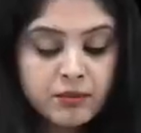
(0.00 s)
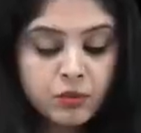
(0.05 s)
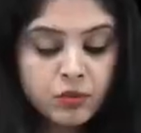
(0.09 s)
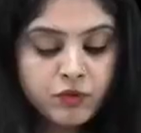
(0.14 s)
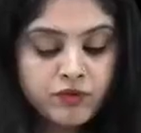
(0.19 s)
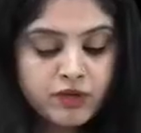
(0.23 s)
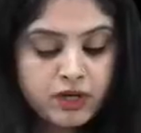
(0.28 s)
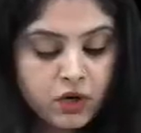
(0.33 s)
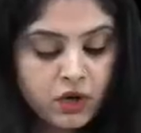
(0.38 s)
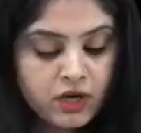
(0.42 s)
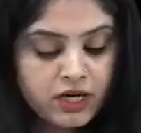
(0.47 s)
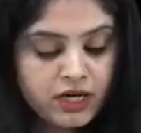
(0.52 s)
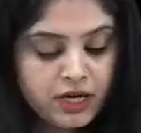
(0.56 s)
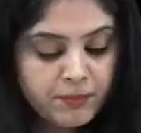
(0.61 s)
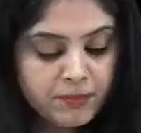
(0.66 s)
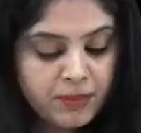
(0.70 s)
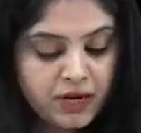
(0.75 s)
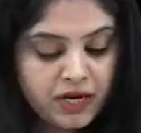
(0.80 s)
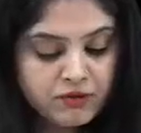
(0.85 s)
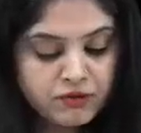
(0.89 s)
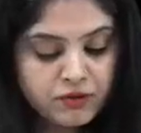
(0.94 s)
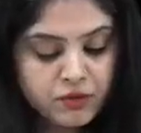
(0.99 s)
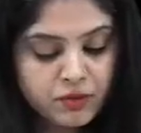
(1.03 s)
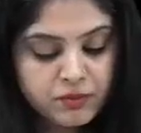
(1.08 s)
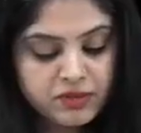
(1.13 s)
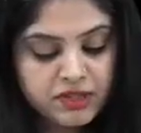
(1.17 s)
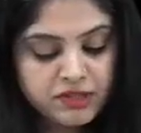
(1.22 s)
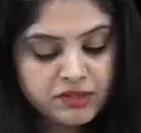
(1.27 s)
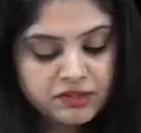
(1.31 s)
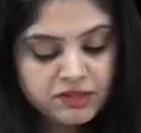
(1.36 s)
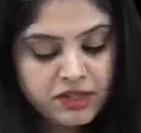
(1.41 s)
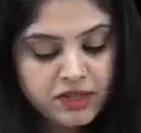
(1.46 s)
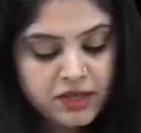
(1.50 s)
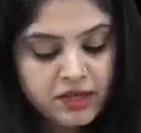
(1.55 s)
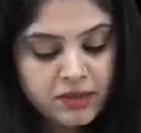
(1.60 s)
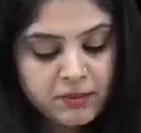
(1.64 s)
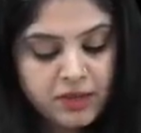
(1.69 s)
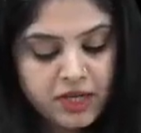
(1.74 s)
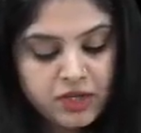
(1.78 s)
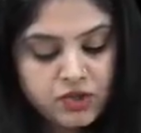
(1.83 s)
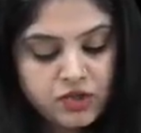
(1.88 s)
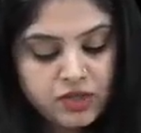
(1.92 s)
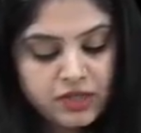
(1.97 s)
Moving on, apart from this,
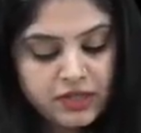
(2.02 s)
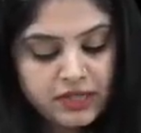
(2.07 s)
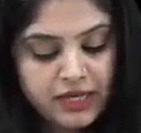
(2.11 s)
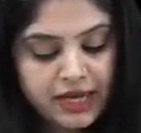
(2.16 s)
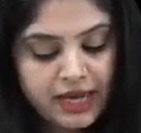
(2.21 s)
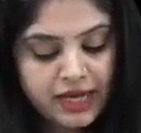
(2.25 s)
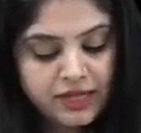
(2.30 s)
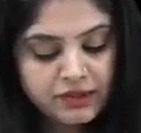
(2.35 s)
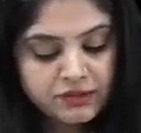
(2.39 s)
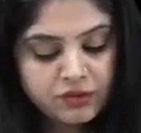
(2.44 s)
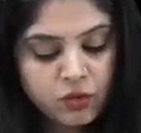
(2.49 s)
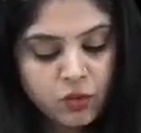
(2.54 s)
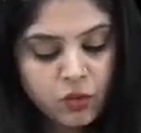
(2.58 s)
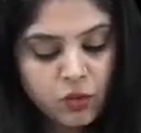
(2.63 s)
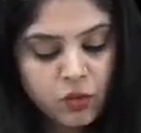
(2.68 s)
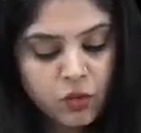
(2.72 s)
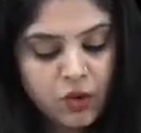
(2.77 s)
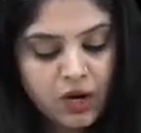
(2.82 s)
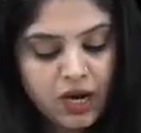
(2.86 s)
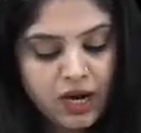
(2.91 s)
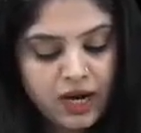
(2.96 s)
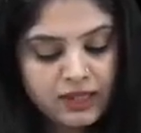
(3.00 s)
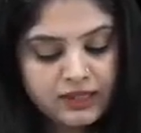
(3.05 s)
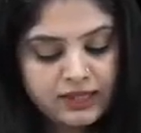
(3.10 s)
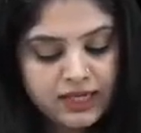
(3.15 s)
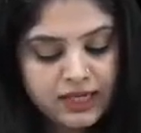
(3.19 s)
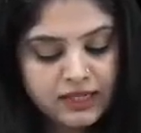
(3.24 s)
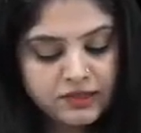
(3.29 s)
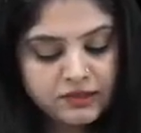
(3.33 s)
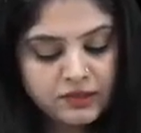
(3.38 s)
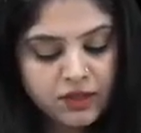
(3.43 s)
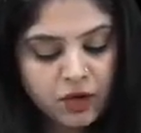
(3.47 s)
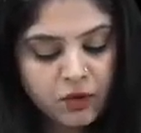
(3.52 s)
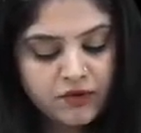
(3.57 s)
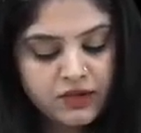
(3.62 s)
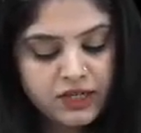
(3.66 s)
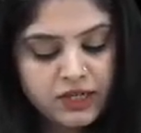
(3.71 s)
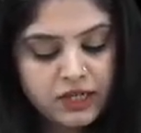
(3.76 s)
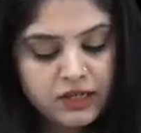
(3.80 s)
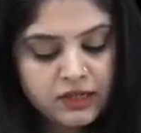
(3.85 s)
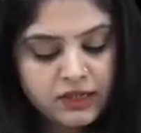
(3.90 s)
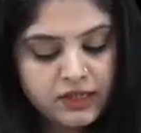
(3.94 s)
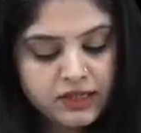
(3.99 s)
patient has HO-HA. That is how
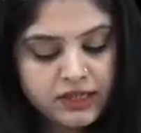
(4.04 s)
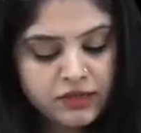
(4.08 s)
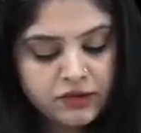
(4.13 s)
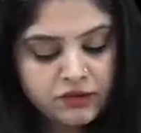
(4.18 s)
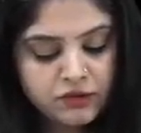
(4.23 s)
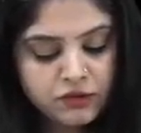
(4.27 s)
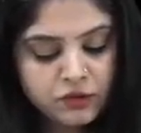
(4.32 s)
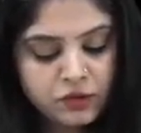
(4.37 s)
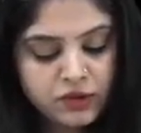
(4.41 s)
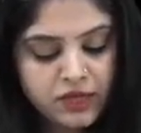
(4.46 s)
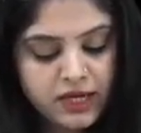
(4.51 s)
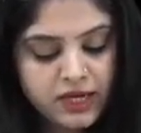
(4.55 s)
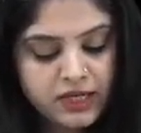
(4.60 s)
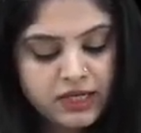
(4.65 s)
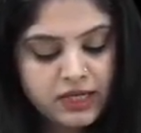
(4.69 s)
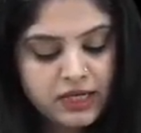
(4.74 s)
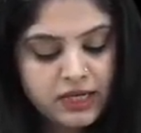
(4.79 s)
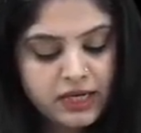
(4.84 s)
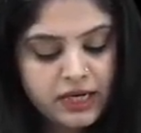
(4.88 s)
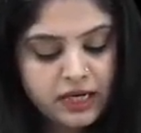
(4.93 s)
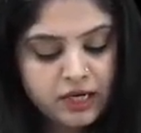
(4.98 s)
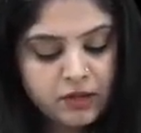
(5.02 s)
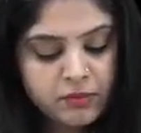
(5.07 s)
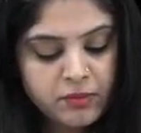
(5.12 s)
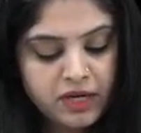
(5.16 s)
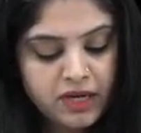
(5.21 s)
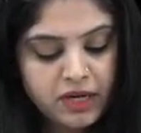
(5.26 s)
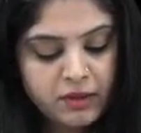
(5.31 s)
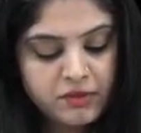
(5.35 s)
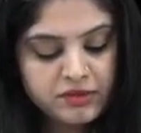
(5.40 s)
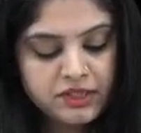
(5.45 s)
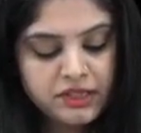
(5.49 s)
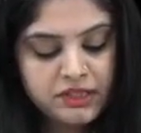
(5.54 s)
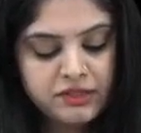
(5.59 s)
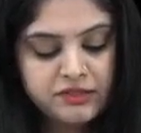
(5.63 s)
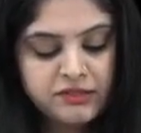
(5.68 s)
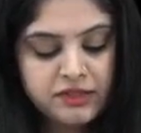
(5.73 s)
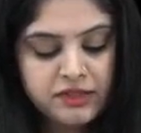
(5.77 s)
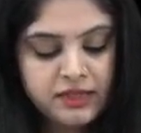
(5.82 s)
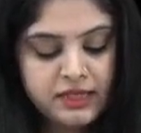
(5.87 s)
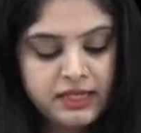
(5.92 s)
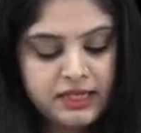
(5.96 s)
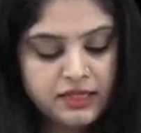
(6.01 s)
we learn it so that it becomes
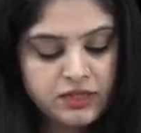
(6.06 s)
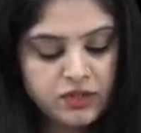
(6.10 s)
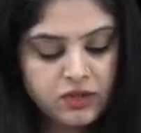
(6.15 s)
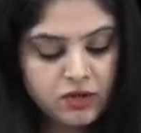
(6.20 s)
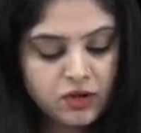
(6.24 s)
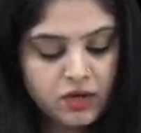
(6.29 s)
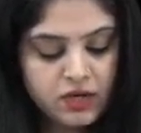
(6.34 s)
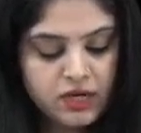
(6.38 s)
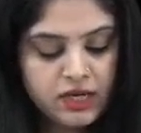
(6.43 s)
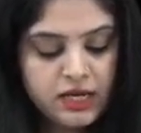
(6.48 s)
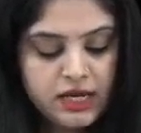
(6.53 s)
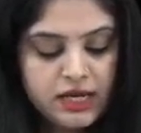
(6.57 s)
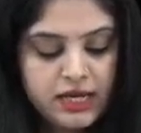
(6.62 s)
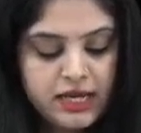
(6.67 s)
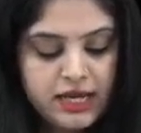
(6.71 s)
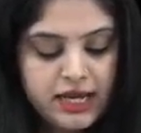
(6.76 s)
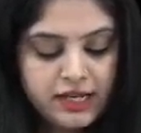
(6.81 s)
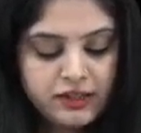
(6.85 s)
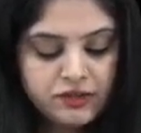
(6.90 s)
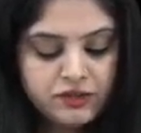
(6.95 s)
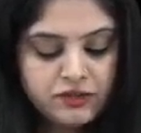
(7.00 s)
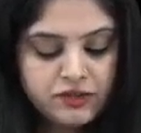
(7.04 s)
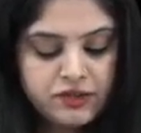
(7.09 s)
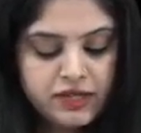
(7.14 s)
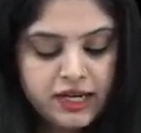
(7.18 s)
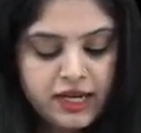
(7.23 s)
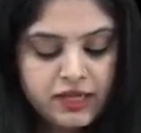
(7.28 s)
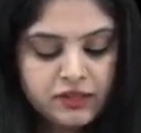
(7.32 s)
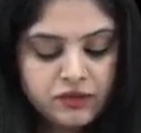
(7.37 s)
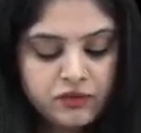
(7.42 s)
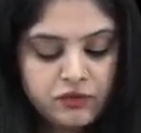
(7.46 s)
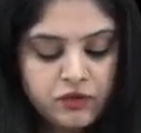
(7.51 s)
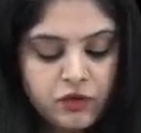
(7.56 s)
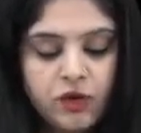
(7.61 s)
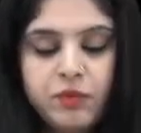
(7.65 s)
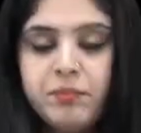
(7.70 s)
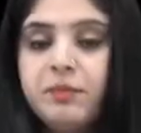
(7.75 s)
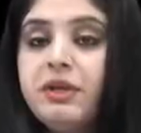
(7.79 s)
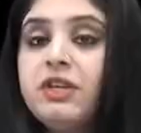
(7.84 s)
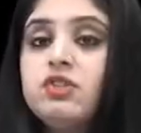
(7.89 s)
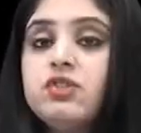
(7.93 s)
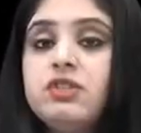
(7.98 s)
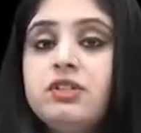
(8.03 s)
easier later on. H stands for
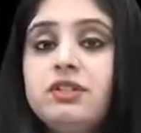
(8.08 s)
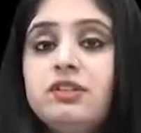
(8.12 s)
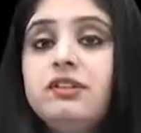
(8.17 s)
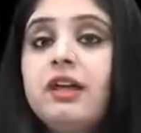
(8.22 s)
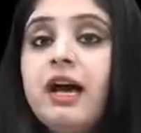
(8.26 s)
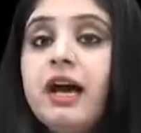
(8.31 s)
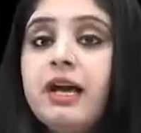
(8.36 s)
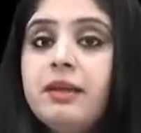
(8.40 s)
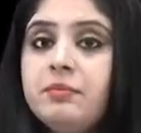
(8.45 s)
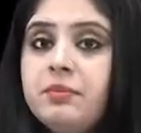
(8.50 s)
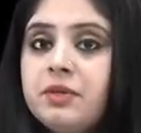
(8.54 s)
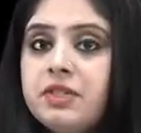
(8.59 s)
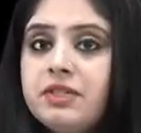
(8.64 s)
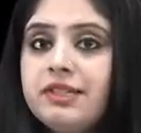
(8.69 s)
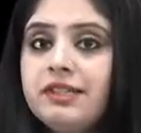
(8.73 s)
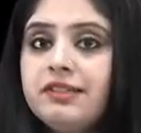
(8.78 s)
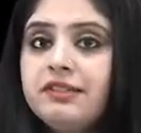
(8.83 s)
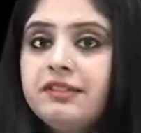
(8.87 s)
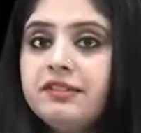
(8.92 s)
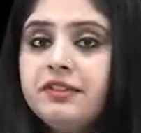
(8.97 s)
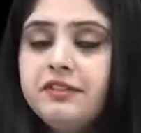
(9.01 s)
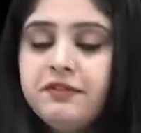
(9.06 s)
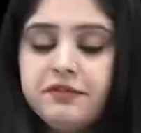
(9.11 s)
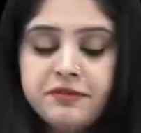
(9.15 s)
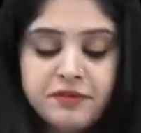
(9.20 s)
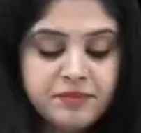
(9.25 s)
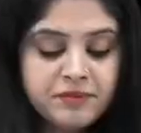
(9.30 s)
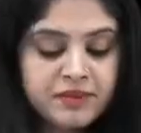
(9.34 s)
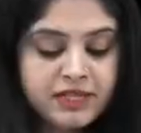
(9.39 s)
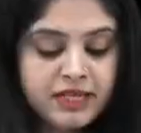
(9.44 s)
patient is hypertensive.